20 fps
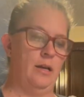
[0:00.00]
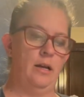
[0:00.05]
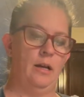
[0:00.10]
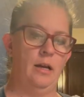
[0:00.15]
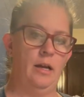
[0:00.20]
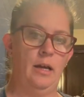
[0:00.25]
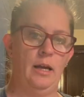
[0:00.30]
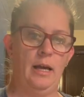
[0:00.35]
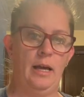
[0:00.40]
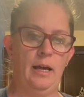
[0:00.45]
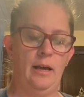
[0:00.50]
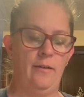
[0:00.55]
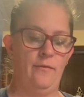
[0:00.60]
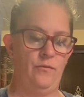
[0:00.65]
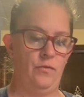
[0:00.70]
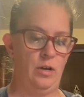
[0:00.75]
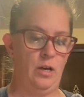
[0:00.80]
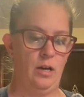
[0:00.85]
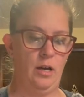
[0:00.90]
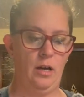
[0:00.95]
I have
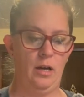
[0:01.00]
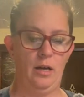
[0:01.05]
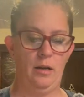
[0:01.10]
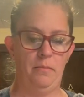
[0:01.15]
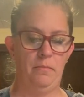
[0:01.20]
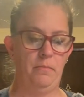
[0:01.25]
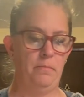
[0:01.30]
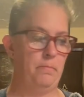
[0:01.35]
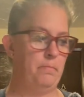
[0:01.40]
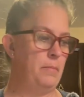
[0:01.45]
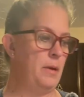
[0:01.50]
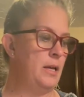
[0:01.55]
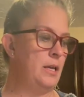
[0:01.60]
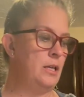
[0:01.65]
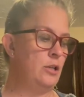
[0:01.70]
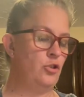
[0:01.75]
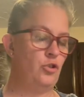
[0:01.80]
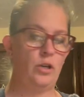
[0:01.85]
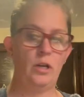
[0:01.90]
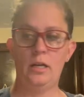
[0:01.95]
a baking
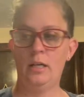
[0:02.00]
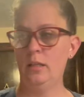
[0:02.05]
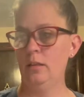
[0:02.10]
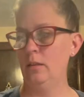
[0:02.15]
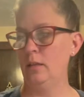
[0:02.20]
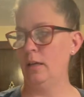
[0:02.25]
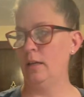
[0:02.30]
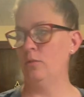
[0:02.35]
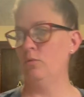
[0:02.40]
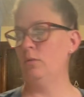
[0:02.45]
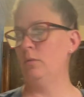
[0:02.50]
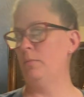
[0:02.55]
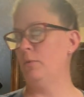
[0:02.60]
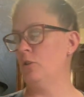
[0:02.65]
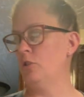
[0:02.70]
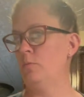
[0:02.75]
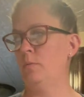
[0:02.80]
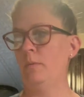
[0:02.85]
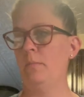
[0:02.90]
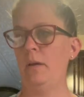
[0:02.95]
tray lined with
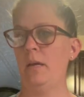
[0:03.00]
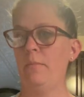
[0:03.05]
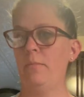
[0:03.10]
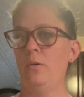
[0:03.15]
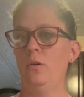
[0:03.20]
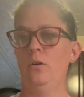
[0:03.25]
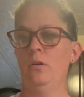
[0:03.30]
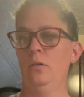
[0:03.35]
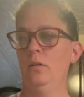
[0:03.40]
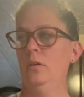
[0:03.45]
parchment paper.